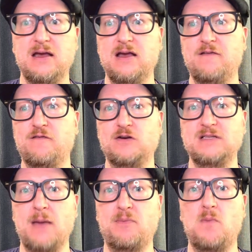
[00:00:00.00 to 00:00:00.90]
For
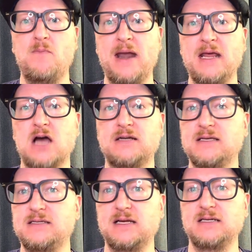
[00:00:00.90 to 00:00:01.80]
example, many
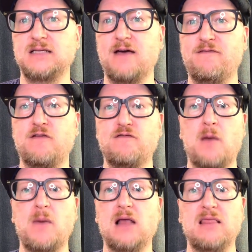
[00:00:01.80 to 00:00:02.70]
autistics suffer
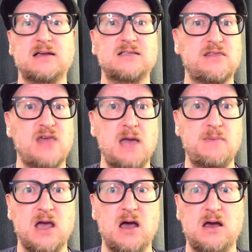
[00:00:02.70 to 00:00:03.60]
from
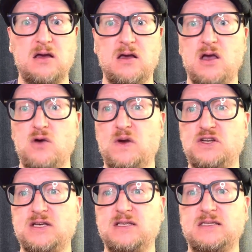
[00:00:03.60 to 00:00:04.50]
alexithymia,
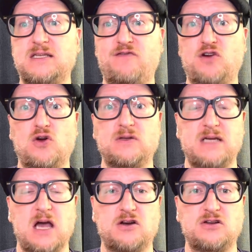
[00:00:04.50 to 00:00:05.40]
which is
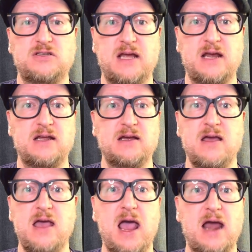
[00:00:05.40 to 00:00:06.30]
difficulty understanding
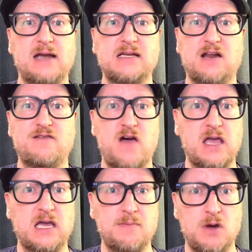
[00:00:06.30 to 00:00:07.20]
and
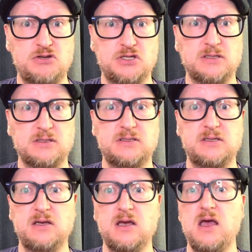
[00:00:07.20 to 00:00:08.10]
identifying emotions.
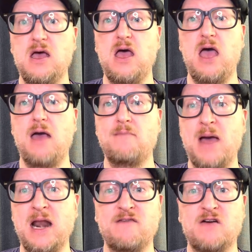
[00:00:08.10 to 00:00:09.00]
And
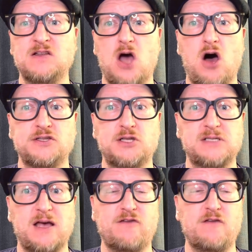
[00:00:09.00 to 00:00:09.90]
many of us also
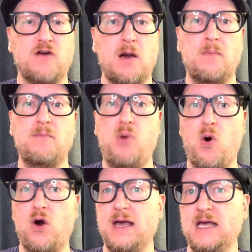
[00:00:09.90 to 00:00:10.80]
suffer from
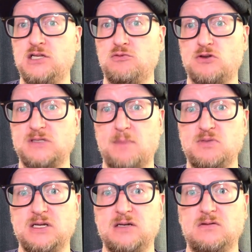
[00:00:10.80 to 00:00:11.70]
poor
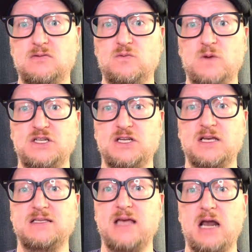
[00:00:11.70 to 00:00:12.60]
interoception, which
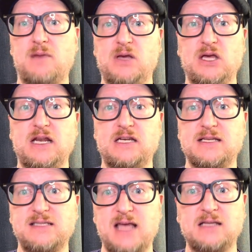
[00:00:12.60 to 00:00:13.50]
is an ability to
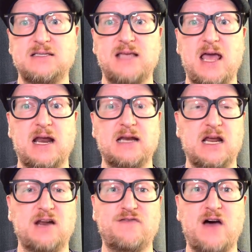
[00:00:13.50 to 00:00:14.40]
sense and
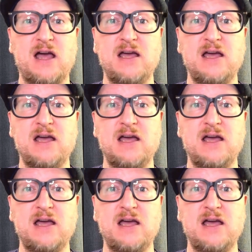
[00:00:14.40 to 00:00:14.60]
identify